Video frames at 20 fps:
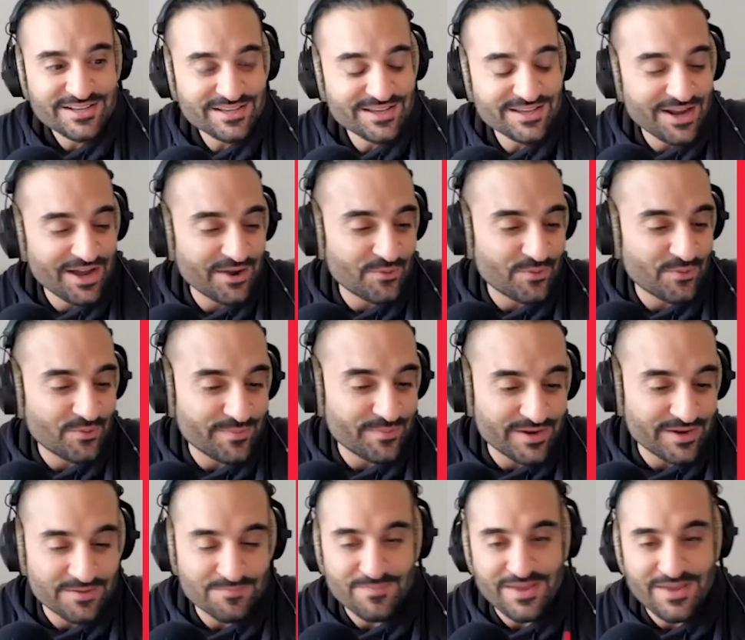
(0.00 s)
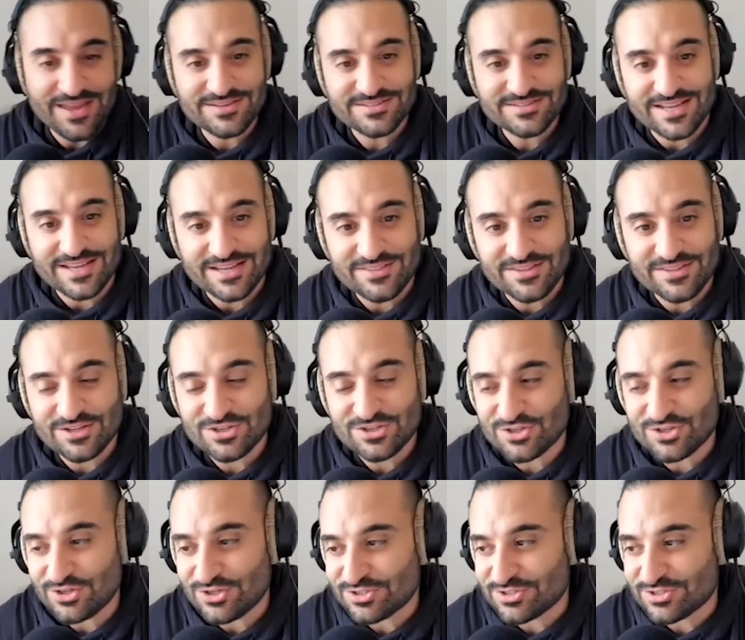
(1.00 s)
you know, women and men taking their
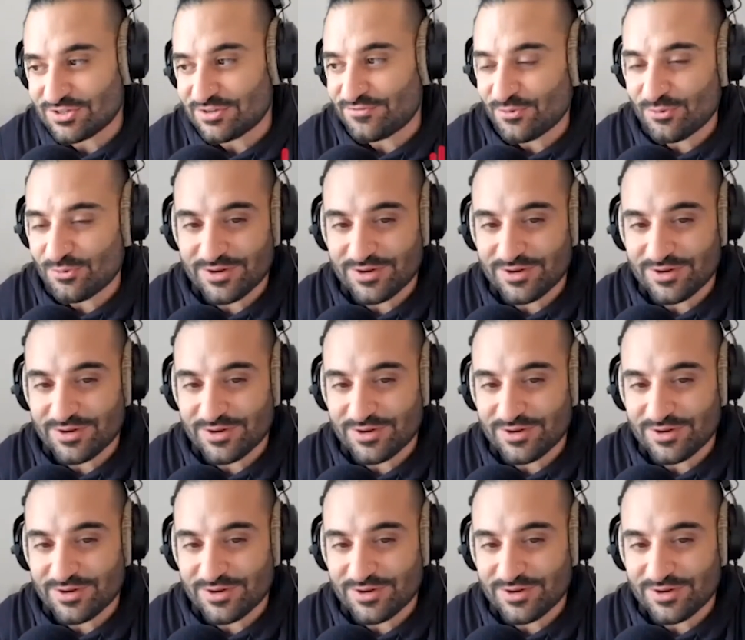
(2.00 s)
shirts off